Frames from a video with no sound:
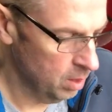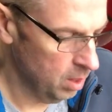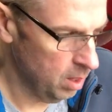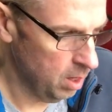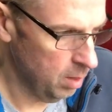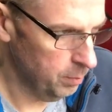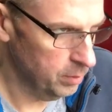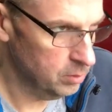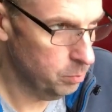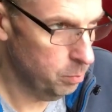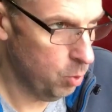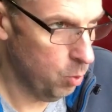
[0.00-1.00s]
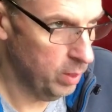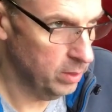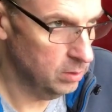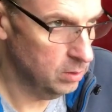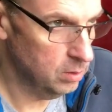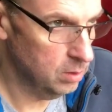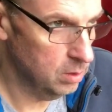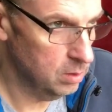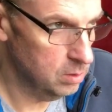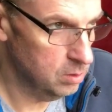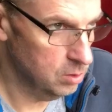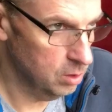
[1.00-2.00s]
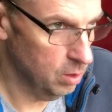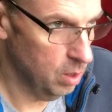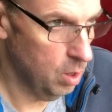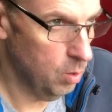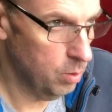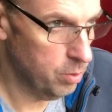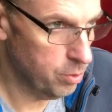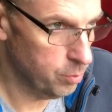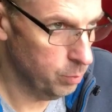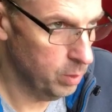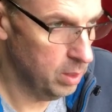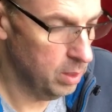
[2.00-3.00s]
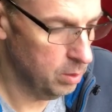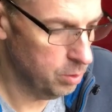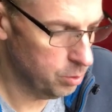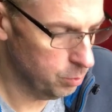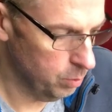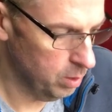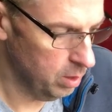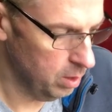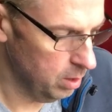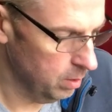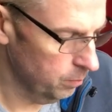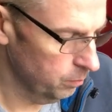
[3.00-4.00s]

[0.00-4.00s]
it's 0.033.